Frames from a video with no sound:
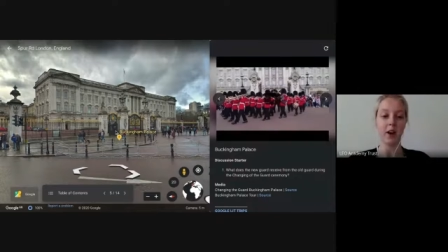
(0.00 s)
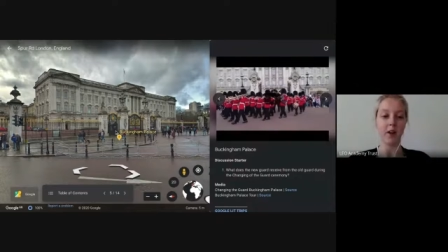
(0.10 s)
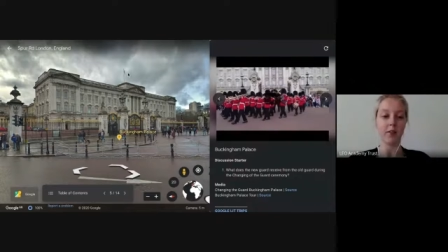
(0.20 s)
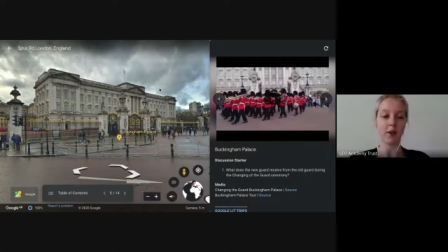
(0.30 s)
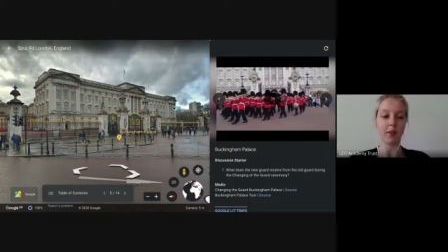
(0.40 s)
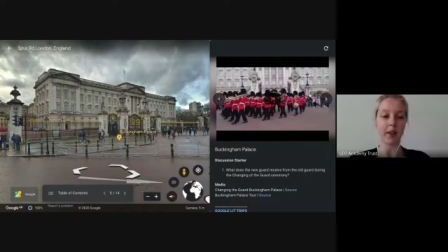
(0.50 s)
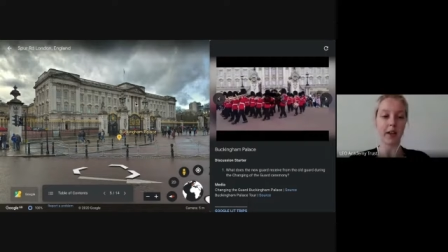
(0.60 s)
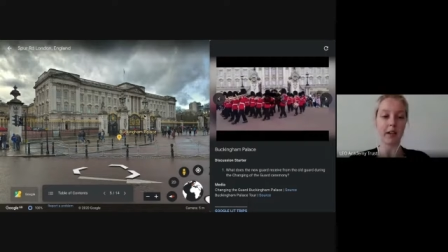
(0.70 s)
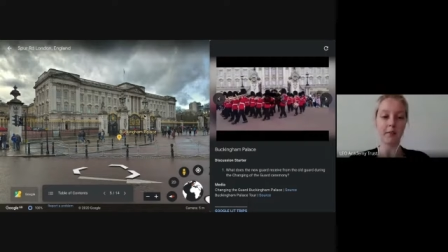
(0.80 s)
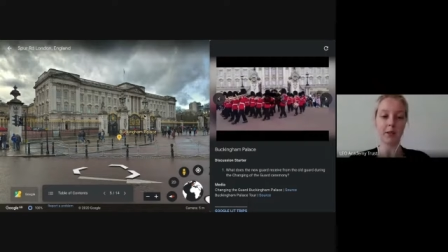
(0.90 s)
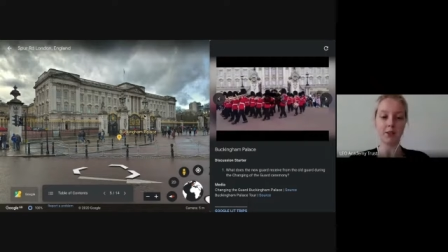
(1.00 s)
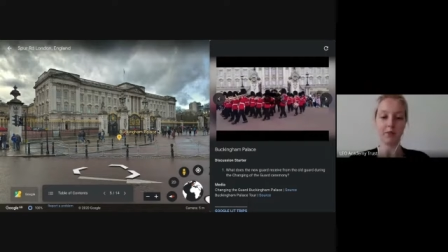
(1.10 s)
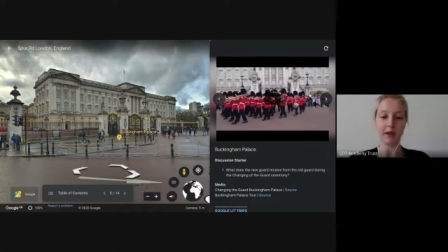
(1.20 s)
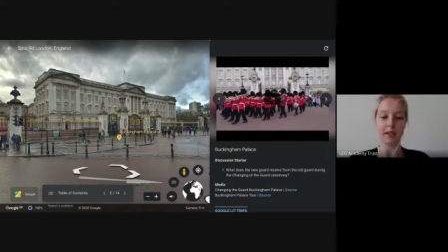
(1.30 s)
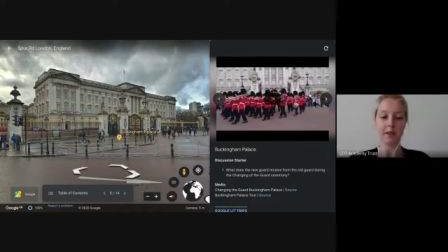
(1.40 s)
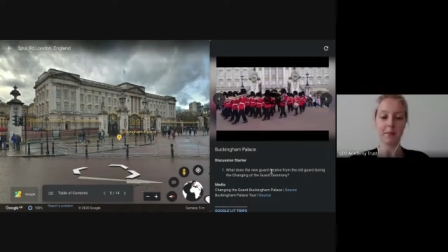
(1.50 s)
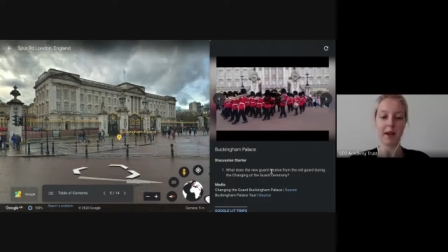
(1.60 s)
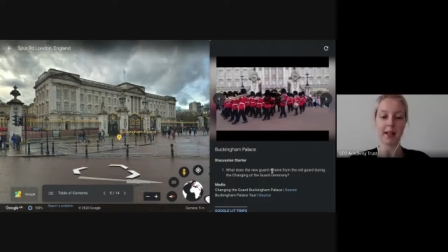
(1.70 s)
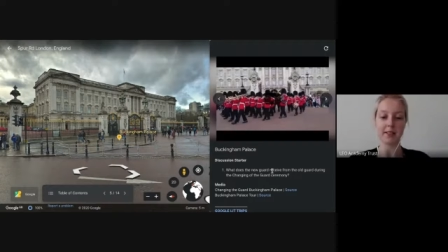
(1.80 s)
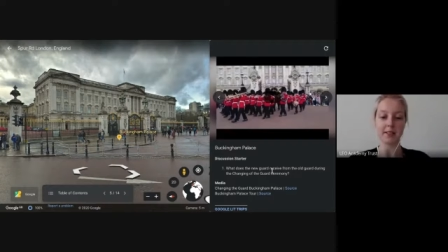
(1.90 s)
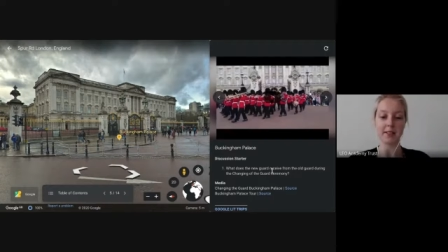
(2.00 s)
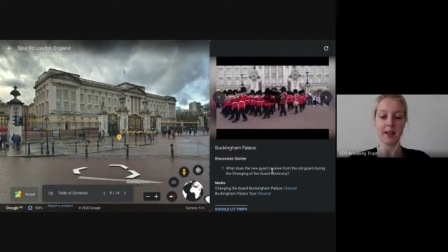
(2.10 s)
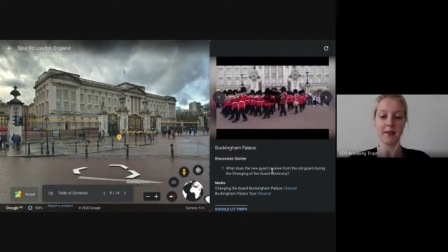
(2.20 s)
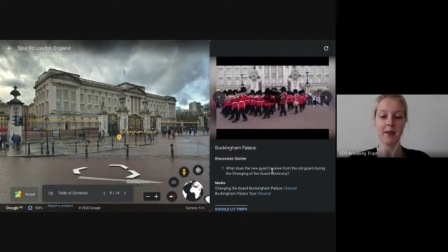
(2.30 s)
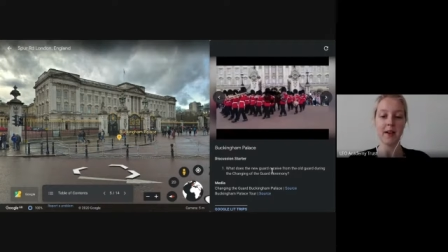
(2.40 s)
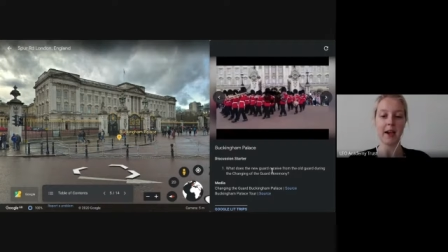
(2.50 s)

I've got that image of Buckingham Palace there.